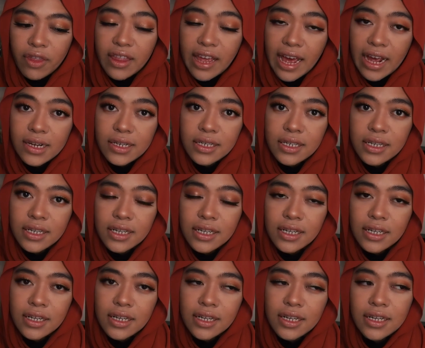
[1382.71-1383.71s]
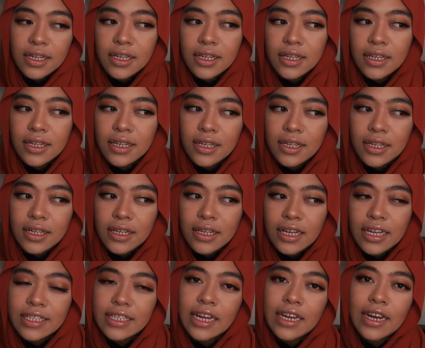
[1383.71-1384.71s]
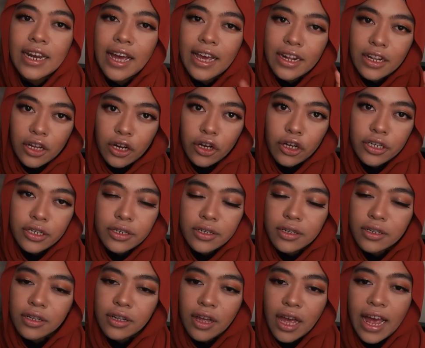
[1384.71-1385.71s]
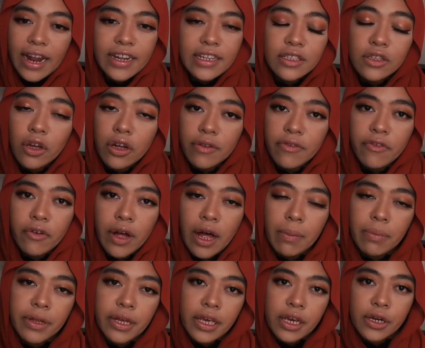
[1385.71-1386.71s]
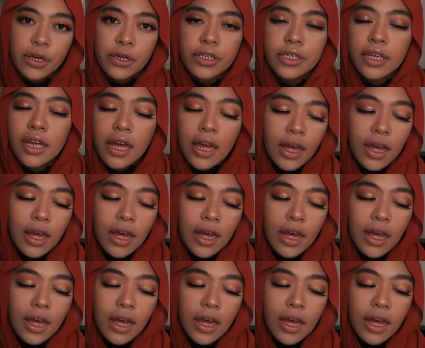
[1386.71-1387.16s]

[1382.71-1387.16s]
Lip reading: that. It's kind of like not, at least not for a couple of years.